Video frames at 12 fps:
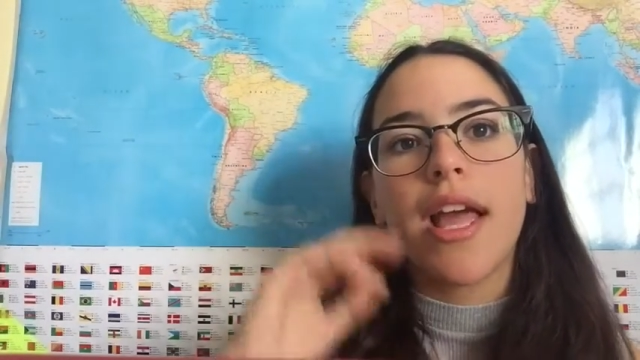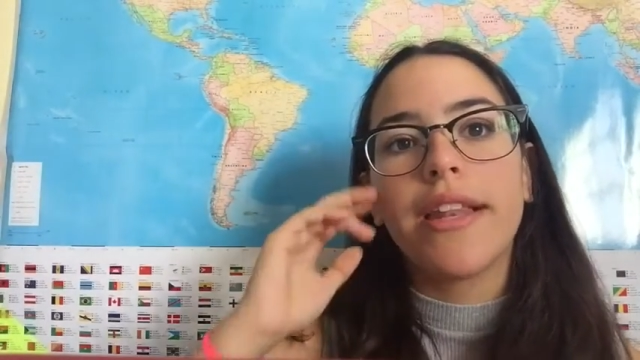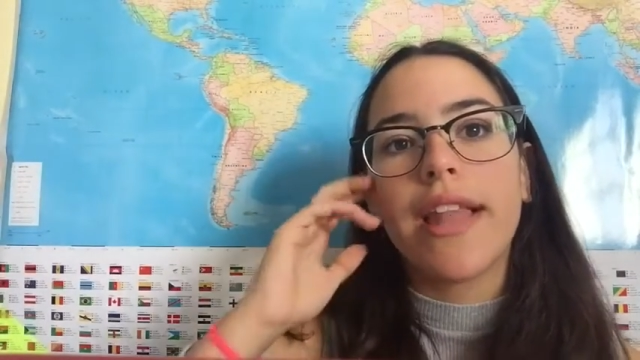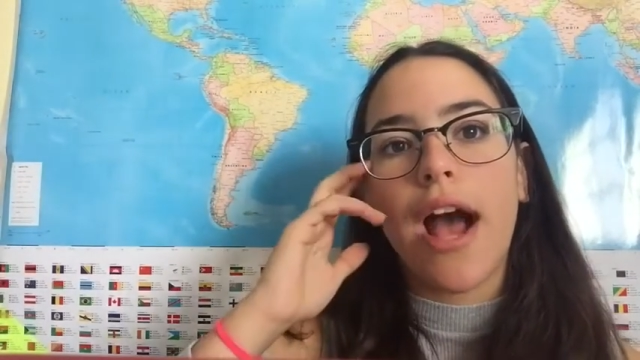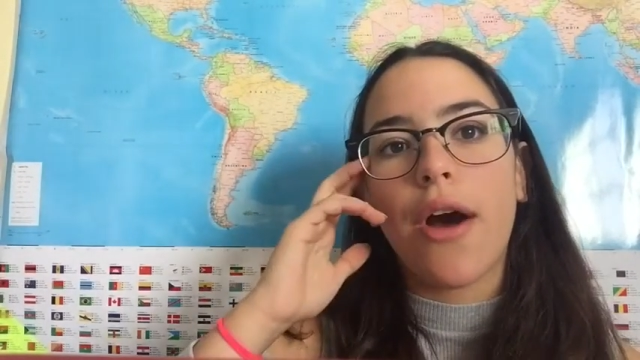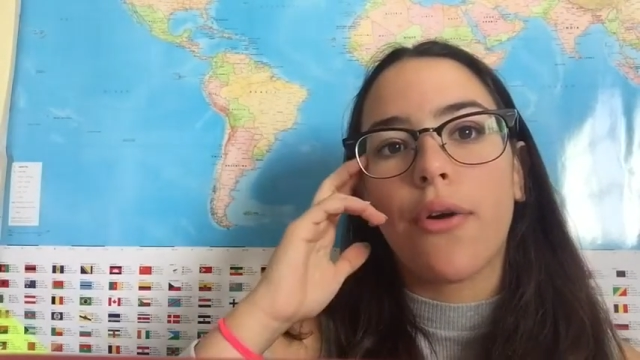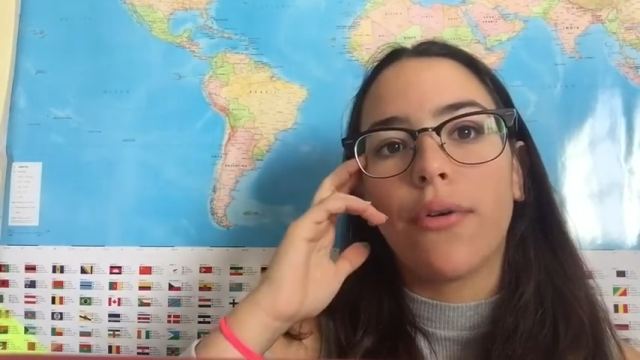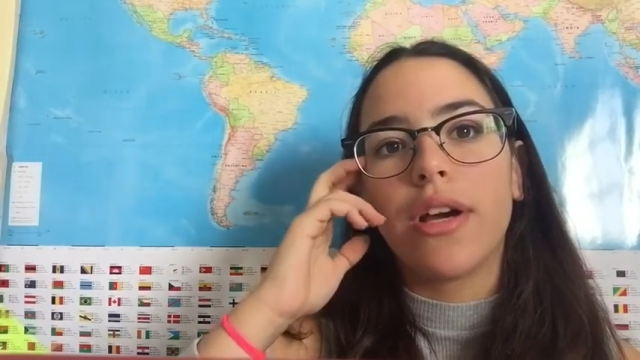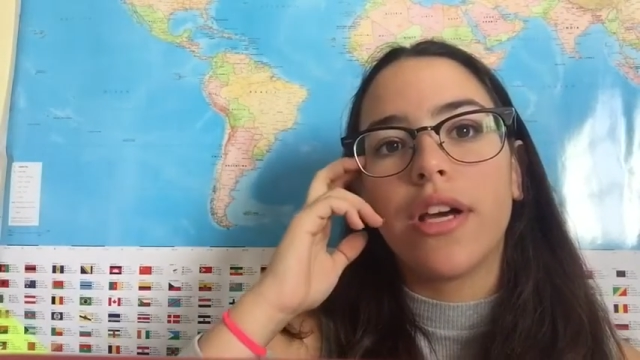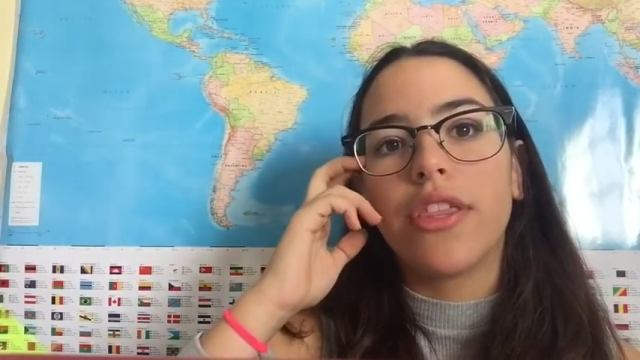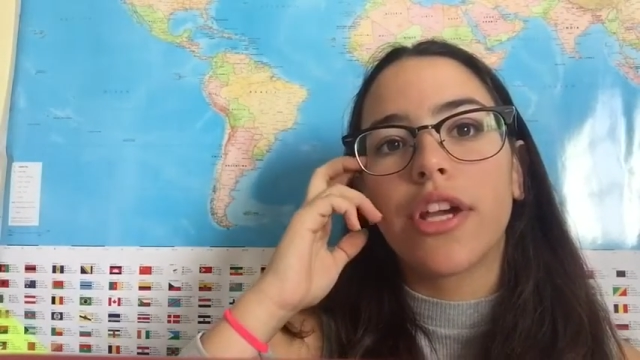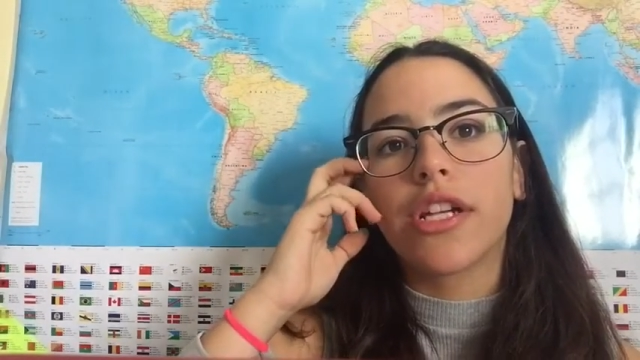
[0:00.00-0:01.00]
Now,
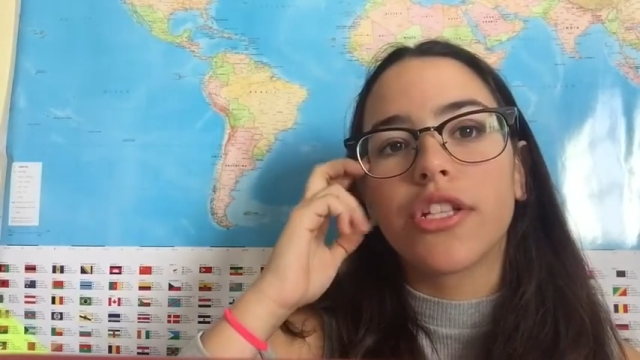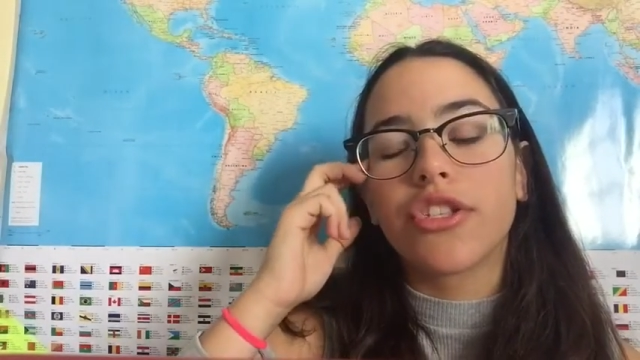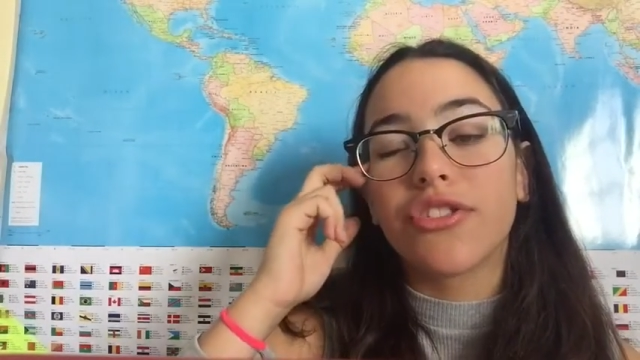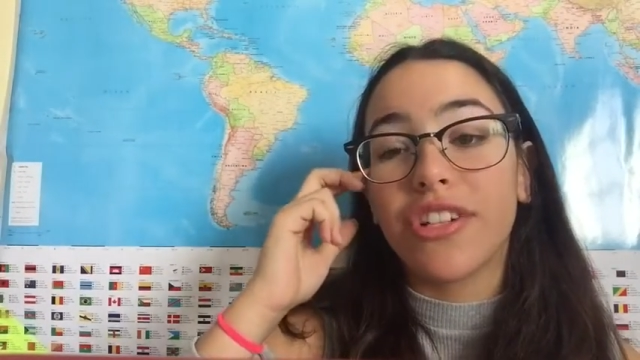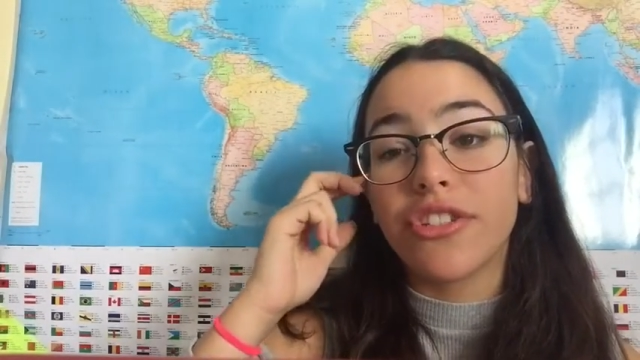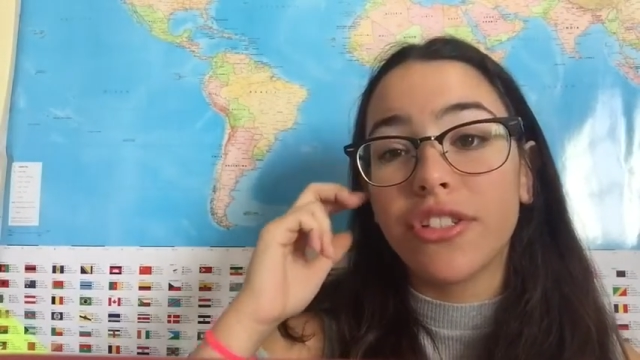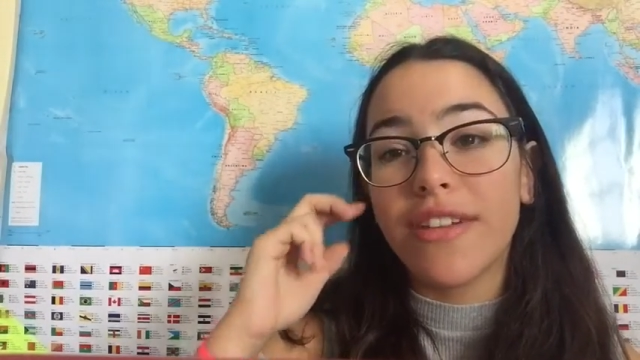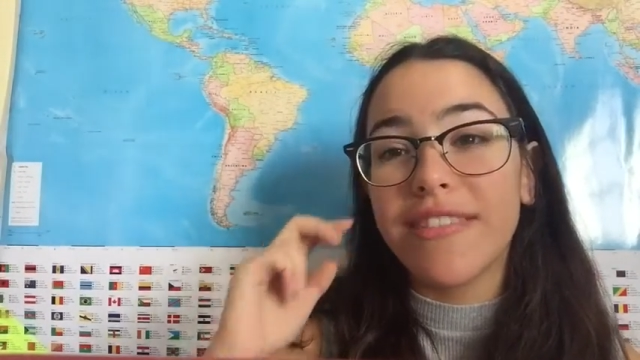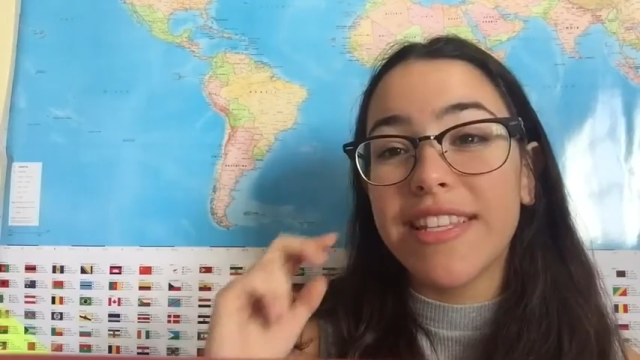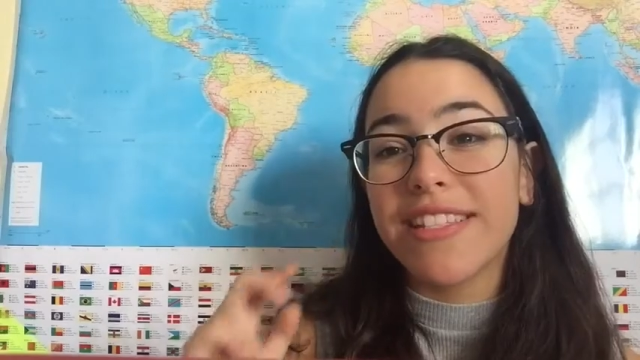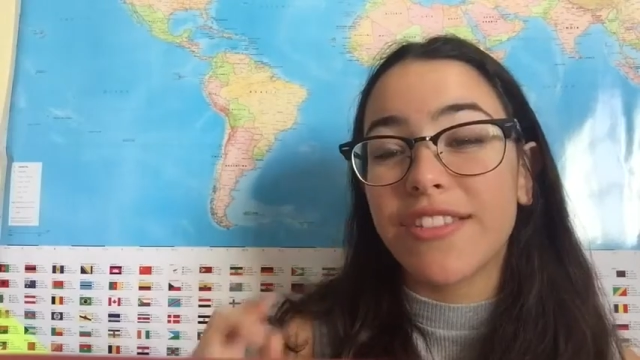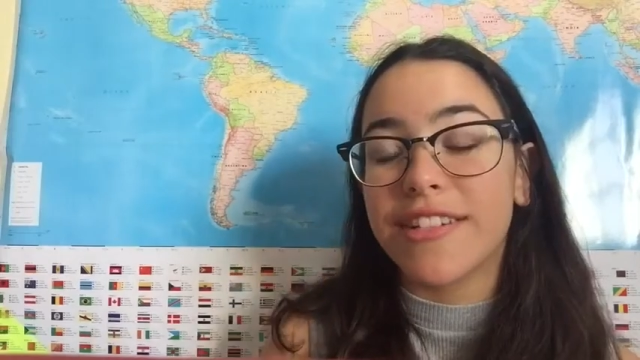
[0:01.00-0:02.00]
the construction of
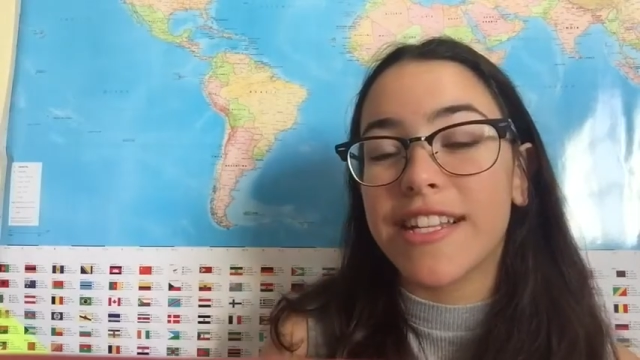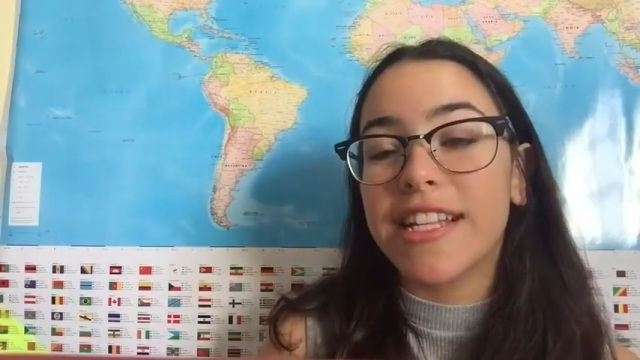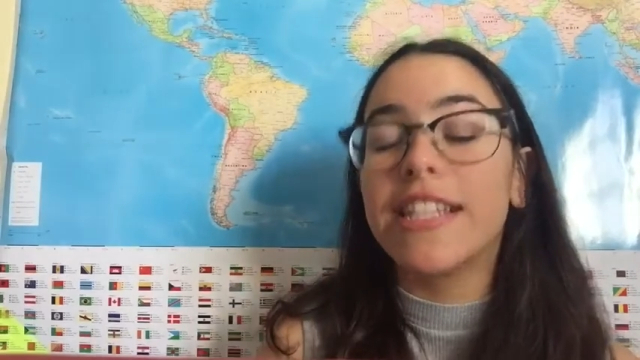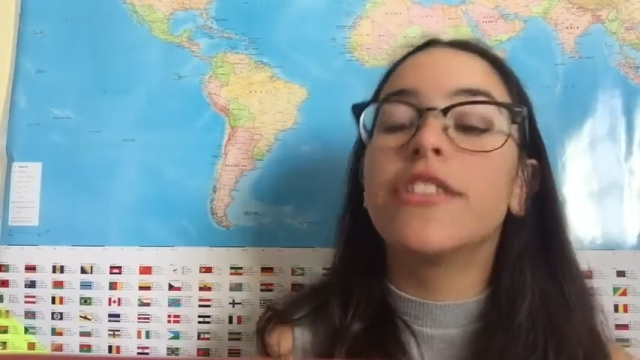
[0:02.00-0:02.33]
this started